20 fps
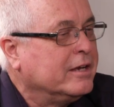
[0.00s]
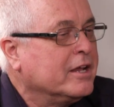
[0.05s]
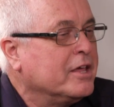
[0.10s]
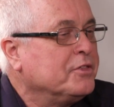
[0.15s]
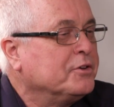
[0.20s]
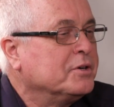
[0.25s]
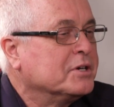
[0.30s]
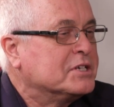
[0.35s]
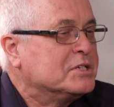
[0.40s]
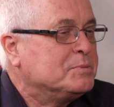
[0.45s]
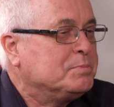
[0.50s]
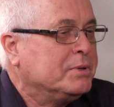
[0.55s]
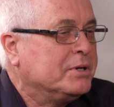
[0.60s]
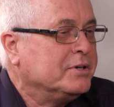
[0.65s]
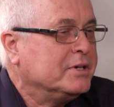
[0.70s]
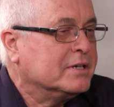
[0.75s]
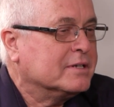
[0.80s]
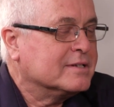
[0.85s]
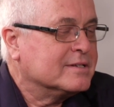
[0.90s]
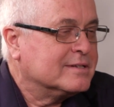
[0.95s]
Another
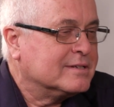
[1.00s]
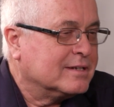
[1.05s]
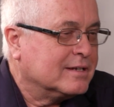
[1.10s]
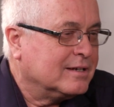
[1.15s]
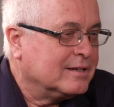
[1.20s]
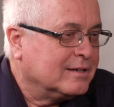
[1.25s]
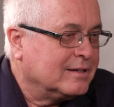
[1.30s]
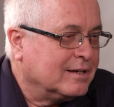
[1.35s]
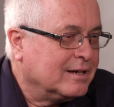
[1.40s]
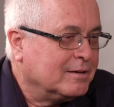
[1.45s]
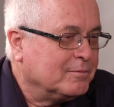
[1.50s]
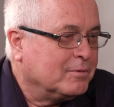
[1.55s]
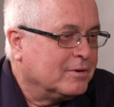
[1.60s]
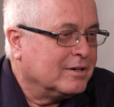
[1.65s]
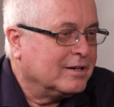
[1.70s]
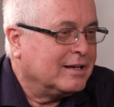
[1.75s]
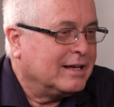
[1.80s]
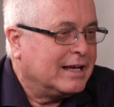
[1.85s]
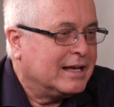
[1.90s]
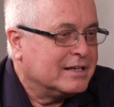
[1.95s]
experience I
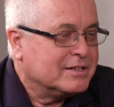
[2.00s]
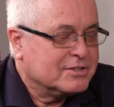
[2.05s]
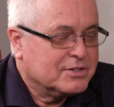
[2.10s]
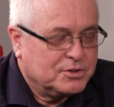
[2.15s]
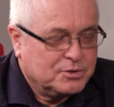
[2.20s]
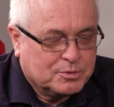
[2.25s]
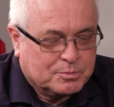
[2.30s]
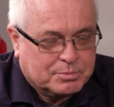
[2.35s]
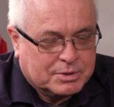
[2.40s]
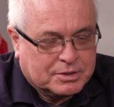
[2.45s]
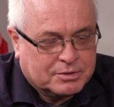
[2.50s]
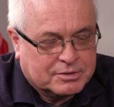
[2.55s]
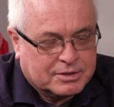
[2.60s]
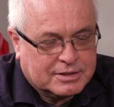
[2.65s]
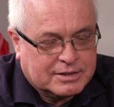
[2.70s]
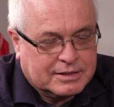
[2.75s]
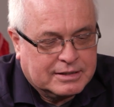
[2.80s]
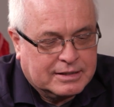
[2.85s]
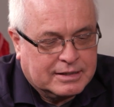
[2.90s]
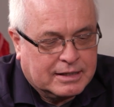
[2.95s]
want to ask you
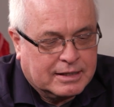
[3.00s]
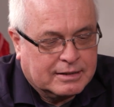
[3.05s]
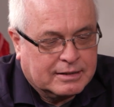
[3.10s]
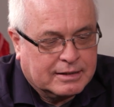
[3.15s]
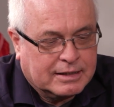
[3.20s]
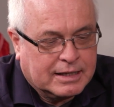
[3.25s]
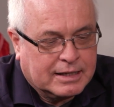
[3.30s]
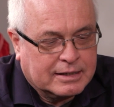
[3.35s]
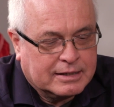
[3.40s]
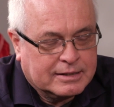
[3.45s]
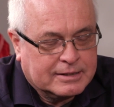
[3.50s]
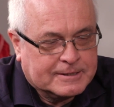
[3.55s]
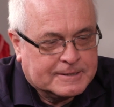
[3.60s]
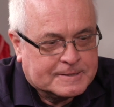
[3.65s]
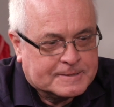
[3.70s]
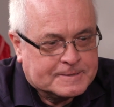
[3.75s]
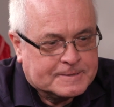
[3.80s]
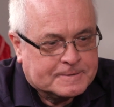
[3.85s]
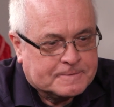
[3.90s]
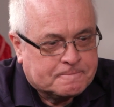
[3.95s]
about, and that
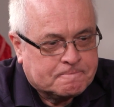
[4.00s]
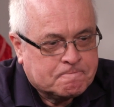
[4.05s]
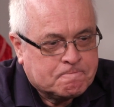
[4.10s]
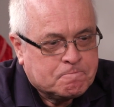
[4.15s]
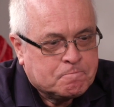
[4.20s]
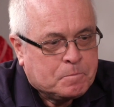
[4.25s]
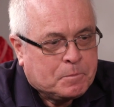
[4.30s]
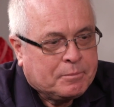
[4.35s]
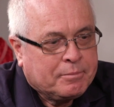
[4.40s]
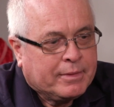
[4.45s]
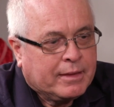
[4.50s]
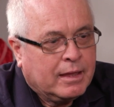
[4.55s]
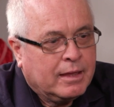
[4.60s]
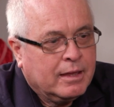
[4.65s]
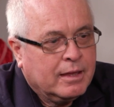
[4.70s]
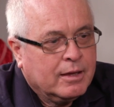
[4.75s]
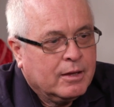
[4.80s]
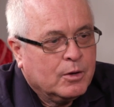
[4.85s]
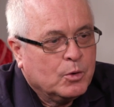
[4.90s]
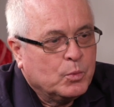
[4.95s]
is
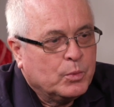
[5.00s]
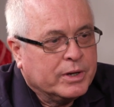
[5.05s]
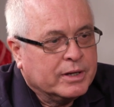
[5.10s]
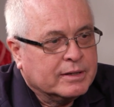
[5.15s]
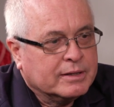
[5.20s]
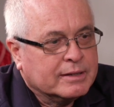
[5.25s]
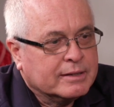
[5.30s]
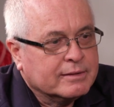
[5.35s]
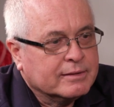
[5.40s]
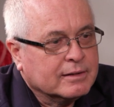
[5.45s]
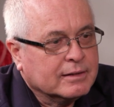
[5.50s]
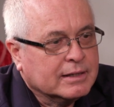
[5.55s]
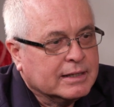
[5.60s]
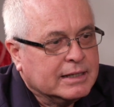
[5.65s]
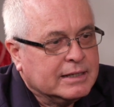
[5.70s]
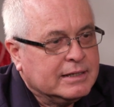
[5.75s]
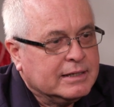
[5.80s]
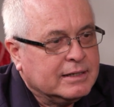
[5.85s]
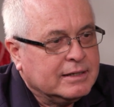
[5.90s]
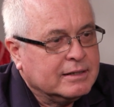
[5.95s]
when the
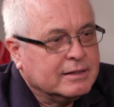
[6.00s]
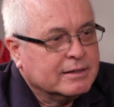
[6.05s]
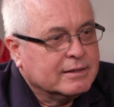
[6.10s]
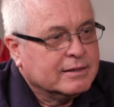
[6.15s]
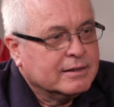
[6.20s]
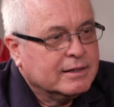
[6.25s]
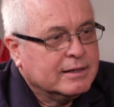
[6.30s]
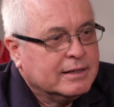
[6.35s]
lady